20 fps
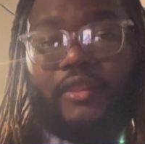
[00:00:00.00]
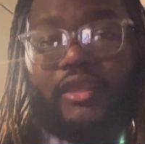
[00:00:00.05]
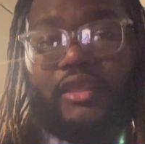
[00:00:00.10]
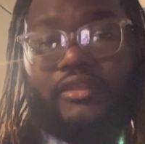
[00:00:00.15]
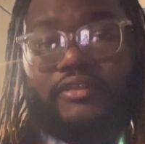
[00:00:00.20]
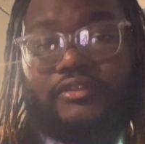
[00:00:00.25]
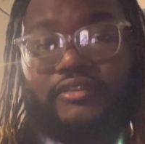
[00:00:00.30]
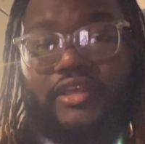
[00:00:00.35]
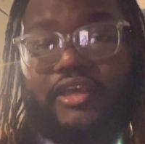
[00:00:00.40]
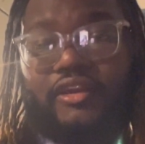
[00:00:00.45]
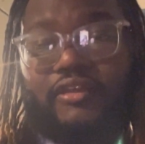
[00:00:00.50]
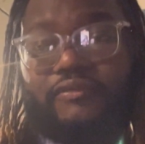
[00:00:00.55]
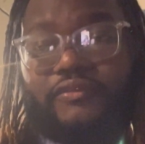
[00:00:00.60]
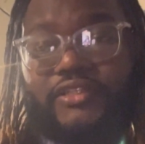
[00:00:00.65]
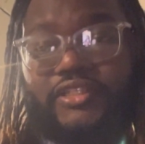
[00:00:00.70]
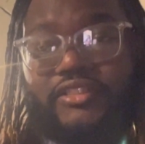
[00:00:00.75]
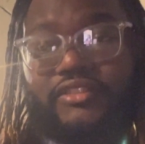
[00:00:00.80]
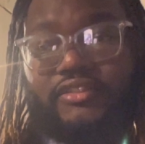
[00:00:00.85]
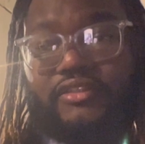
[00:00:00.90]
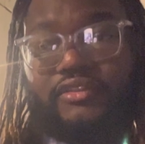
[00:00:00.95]
Instead of
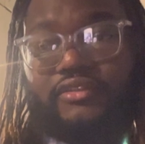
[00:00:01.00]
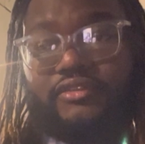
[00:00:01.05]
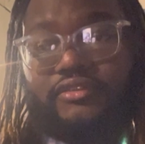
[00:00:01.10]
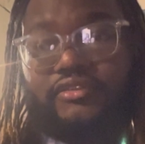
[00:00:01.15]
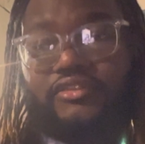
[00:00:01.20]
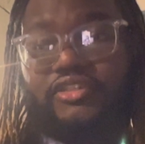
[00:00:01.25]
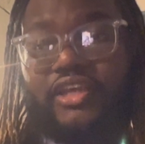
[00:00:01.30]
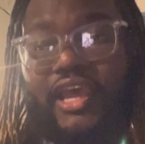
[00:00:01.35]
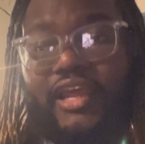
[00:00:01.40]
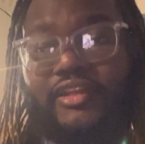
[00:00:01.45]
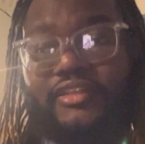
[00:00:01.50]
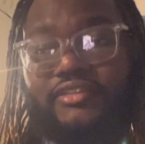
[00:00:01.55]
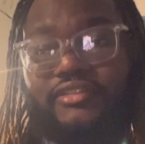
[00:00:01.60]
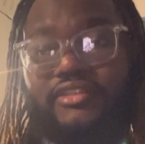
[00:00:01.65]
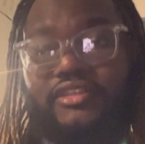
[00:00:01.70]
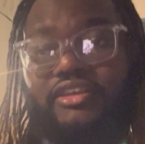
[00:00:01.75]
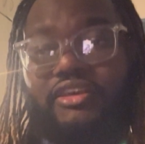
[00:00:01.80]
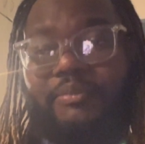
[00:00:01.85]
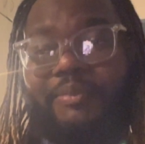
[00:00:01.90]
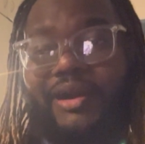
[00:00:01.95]
just trying to
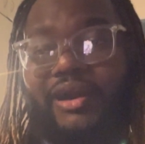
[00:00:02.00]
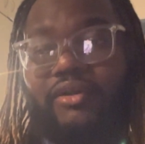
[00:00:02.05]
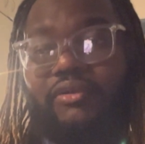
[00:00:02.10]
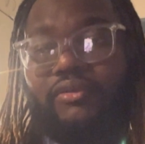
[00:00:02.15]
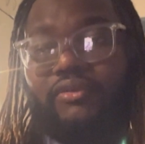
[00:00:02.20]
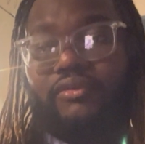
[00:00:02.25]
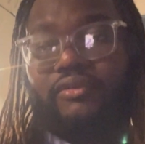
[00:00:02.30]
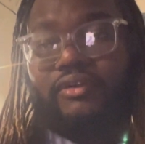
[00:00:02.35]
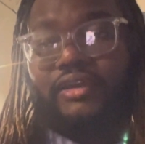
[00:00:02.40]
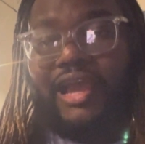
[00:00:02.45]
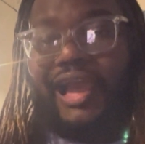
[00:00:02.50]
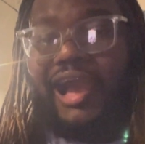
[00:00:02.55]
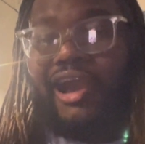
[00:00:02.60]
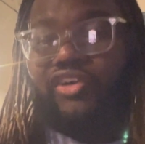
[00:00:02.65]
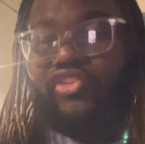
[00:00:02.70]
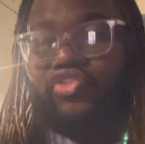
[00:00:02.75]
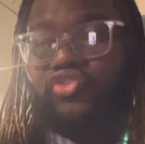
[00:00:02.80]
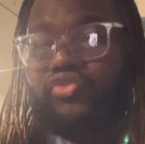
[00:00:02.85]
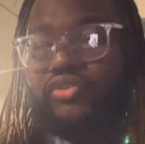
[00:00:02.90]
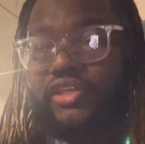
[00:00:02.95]
see about how
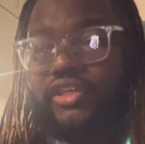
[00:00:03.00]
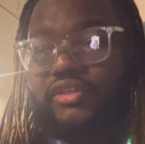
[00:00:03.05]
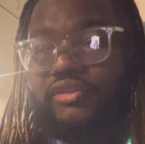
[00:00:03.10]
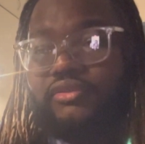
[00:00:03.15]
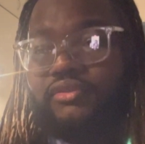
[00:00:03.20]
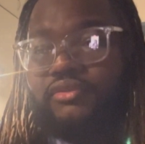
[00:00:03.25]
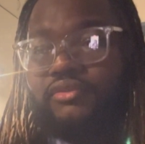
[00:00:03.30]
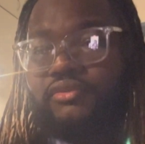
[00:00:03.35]
you can